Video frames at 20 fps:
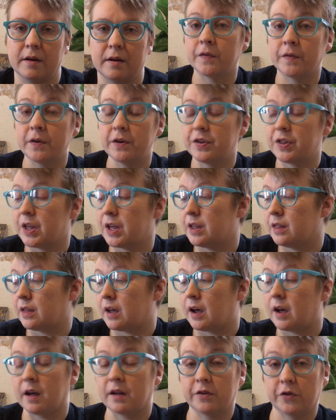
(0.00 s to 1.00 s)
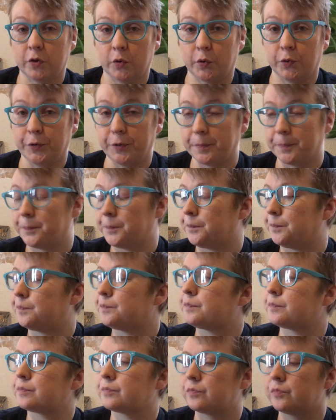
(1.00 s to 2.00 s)
The first thing that sold
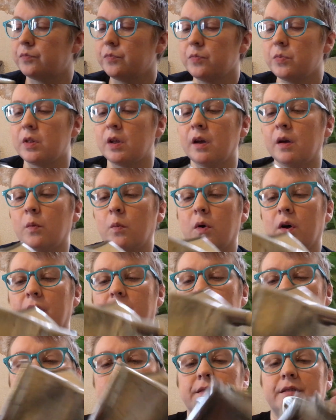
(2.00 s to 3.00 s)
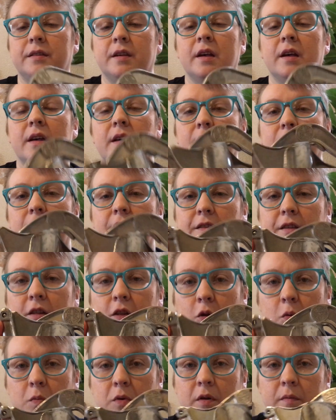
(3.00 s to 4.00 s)
was this
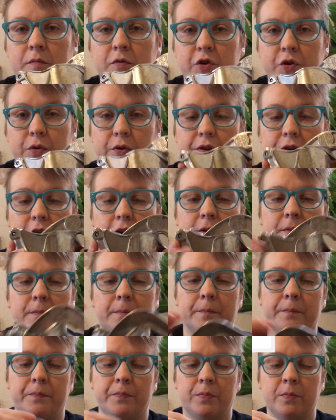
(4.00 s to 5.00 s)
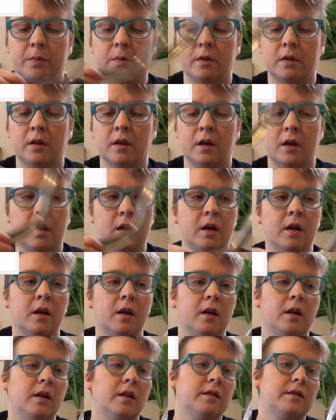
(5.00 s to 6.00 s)
aluminum juicer.
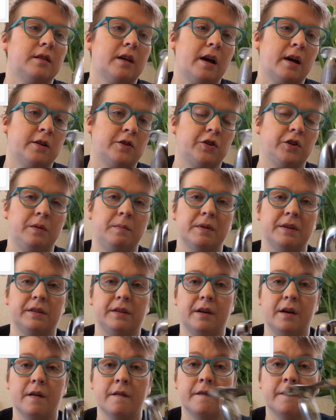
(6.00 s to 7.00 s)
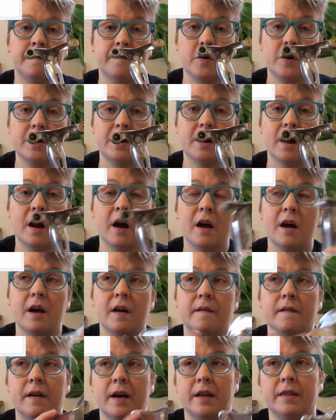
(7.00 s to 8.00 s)
It's actually missing a foot. I
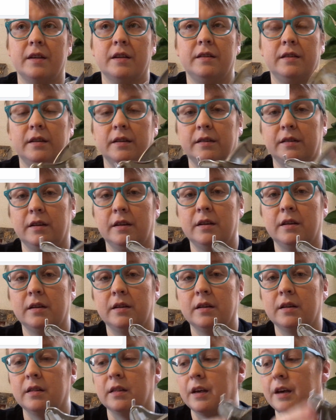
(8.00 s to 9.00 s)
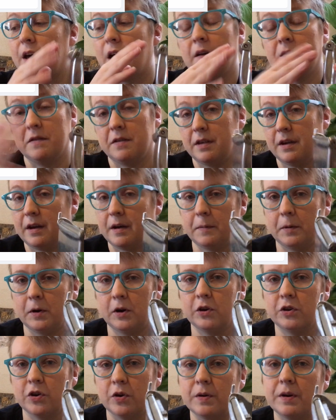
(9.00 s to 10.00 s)
have had this listed, like everything I'm going to
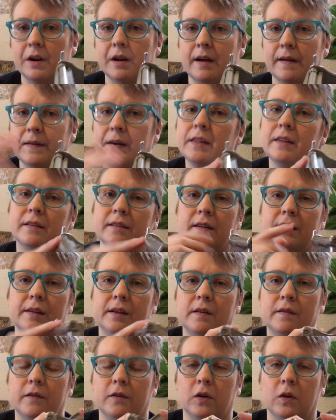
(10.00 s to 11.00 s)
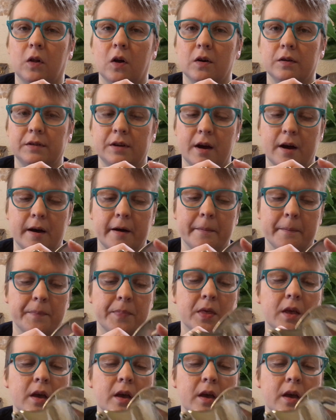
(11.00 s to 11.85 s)
show today, I've had this listed for a long time.